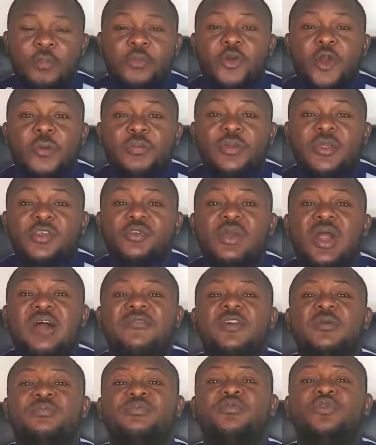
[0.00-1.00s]
Probably you
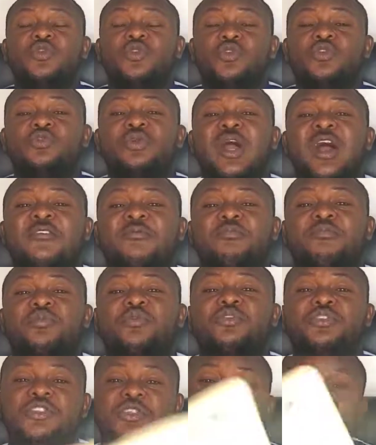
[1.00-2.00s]
have a book you have
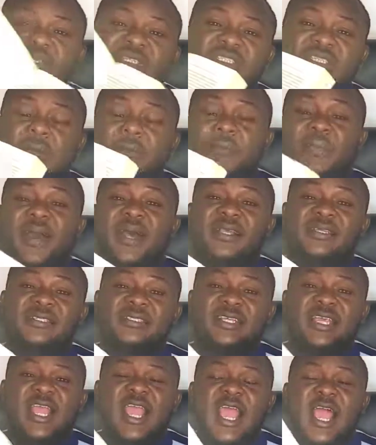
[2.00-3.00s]
produced in the
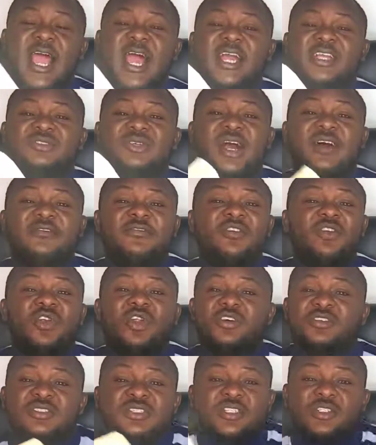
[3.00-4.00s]
past and you have
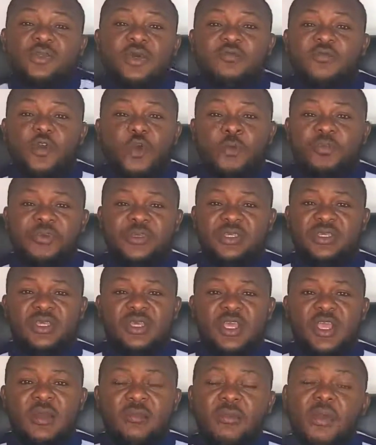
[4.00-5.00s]
lost the soft copy,
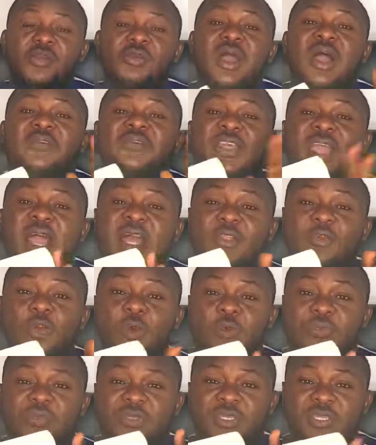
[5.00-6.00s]
but you have the hard
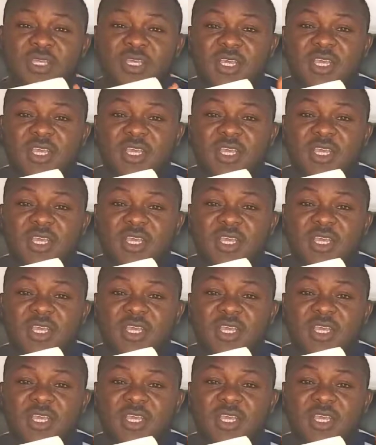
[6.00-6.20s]
copy.